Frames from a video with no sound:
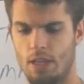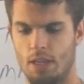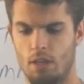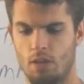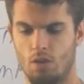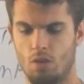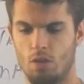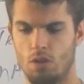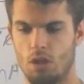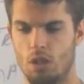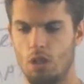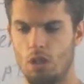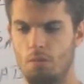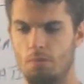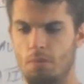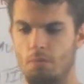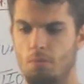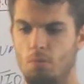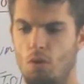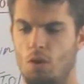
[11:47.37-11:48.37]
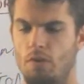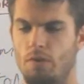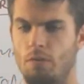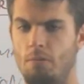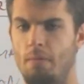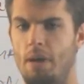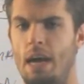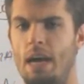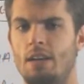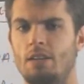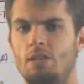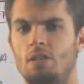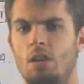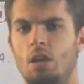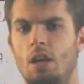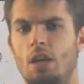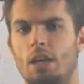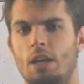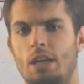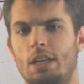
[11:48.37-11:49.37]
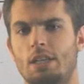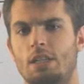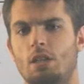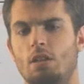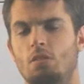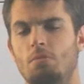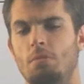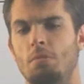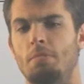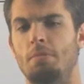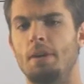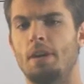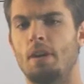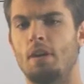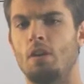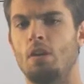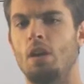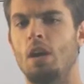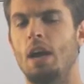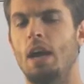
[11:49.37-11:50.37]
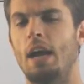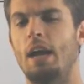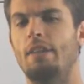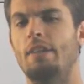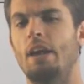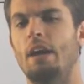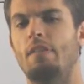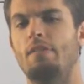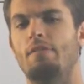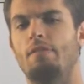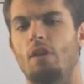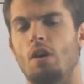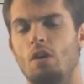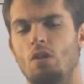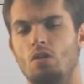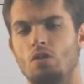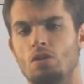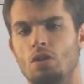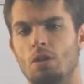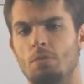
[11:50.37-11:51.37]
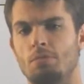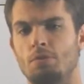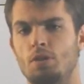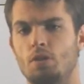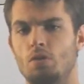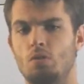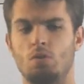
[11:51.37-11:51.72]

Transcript: You know, it's a little bit more of a mass, it's a little bit bigger, and that follows up to